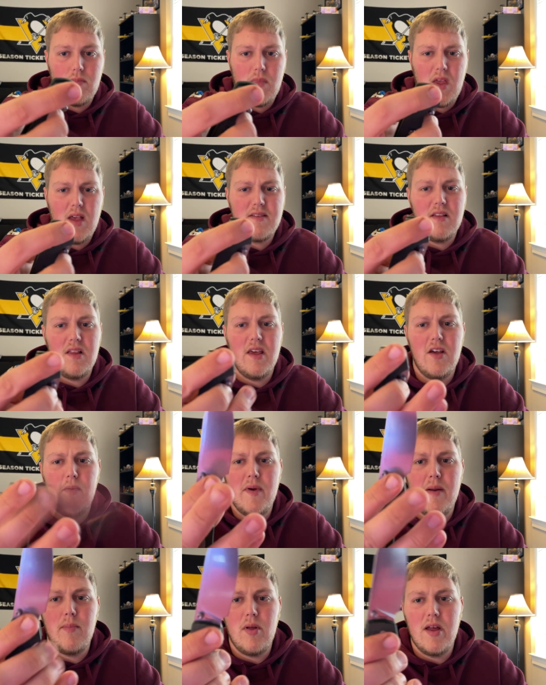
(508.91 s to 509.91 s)
has a little
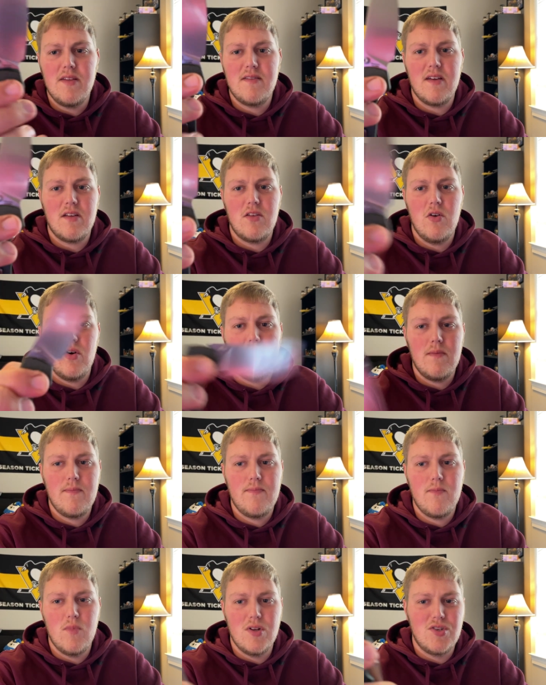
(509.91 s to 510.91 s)
bit of blade stick to it,
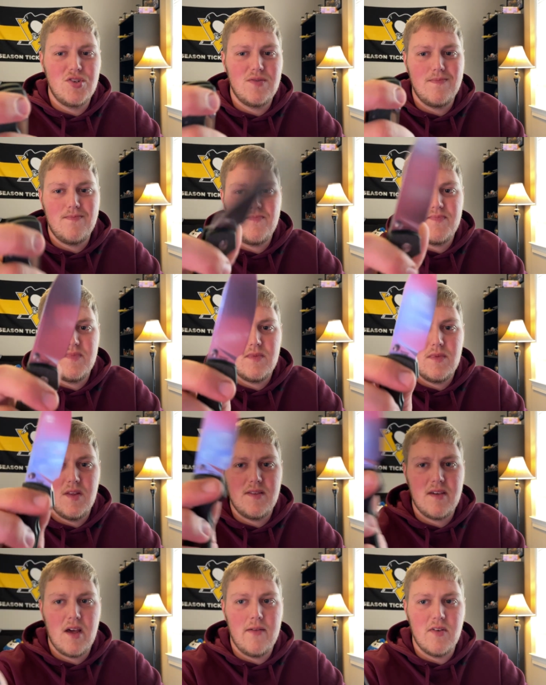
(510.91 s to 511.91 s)
which
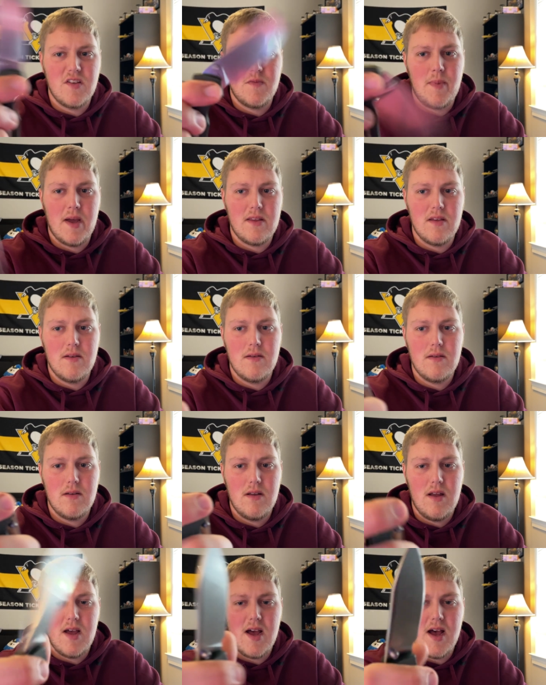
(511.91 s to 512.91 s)
is kind of expected.
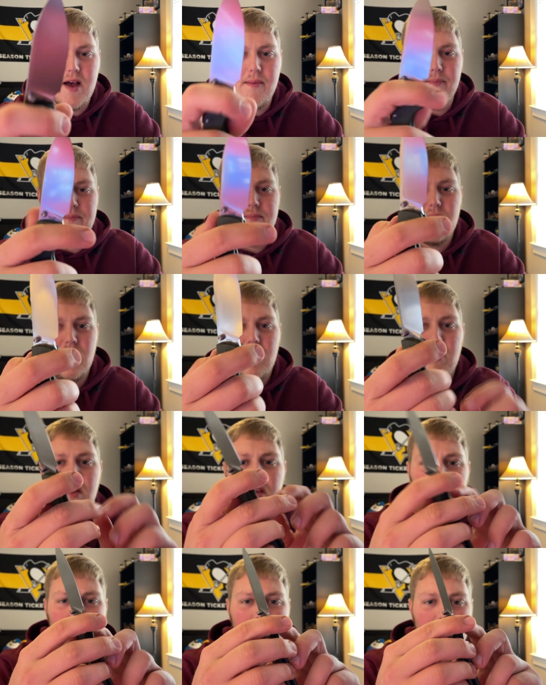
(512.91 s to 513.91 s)
Um,
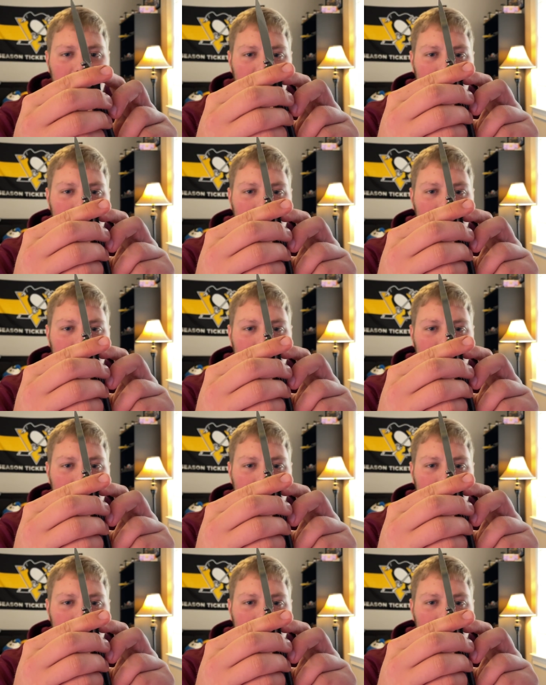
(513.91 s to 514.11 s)
you know,